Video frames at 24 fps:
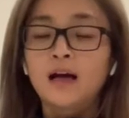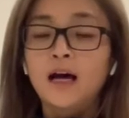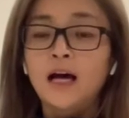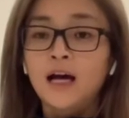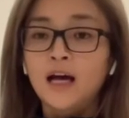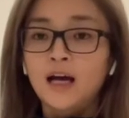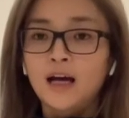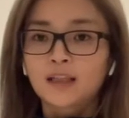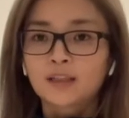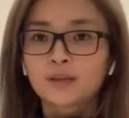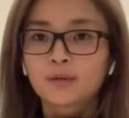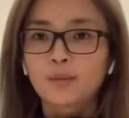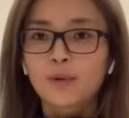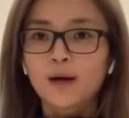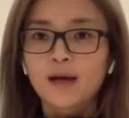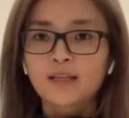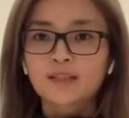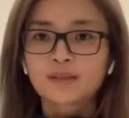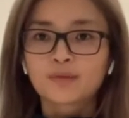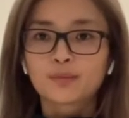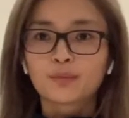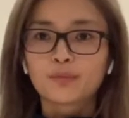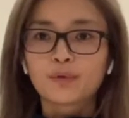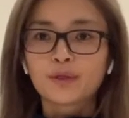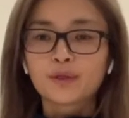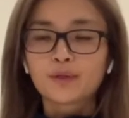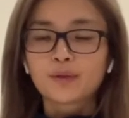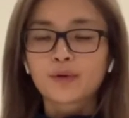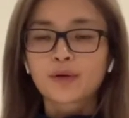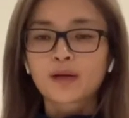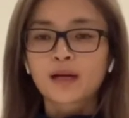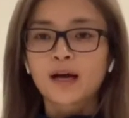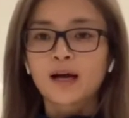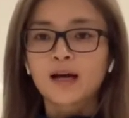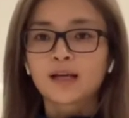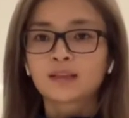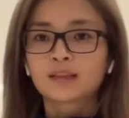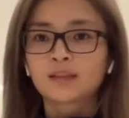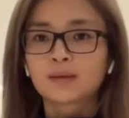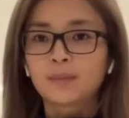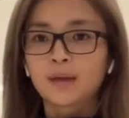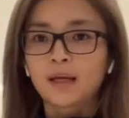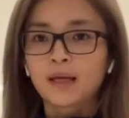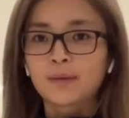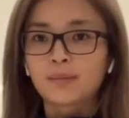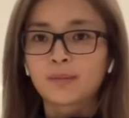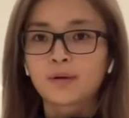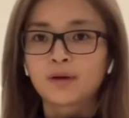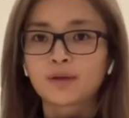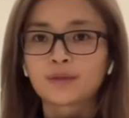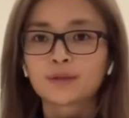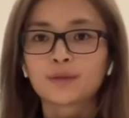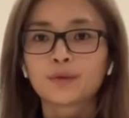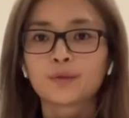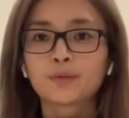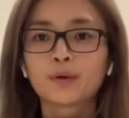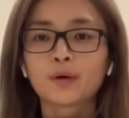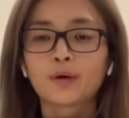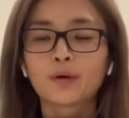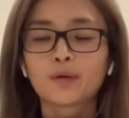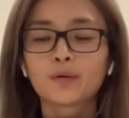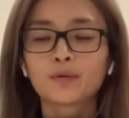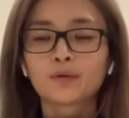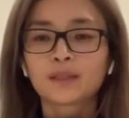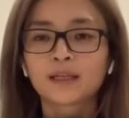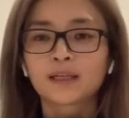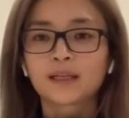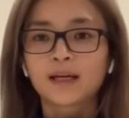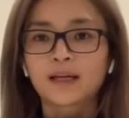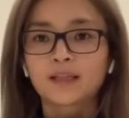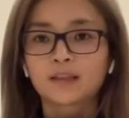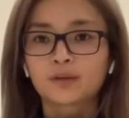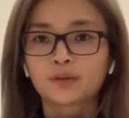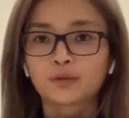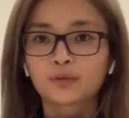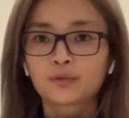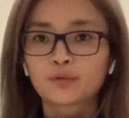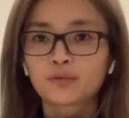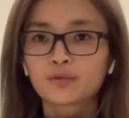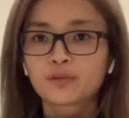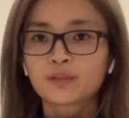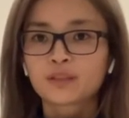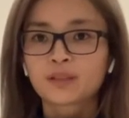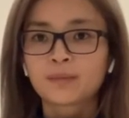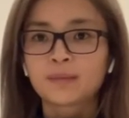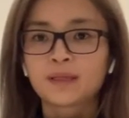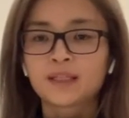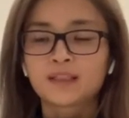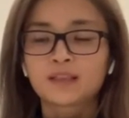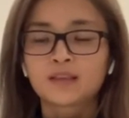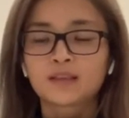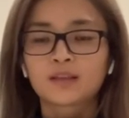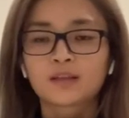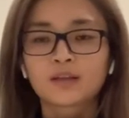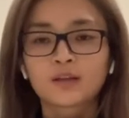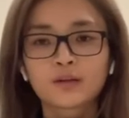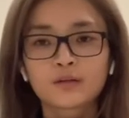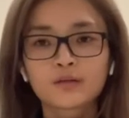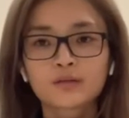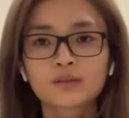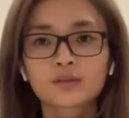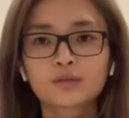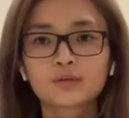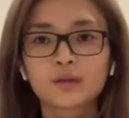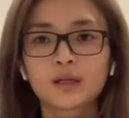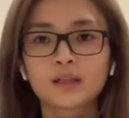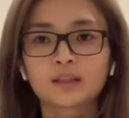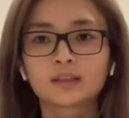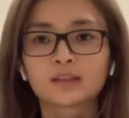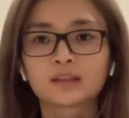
Otherwise, when you cut the paper, you will only get 2 semicircles rather